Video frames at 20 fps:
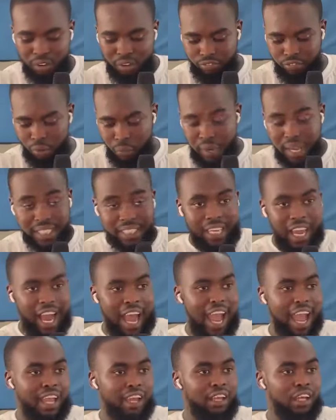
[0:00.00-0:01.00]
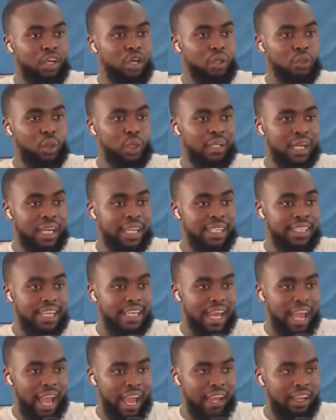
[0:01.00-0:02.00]
for which I totally
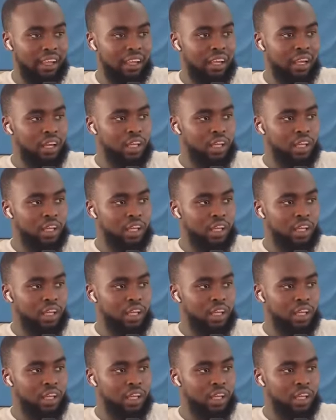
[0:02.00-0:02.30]
deny.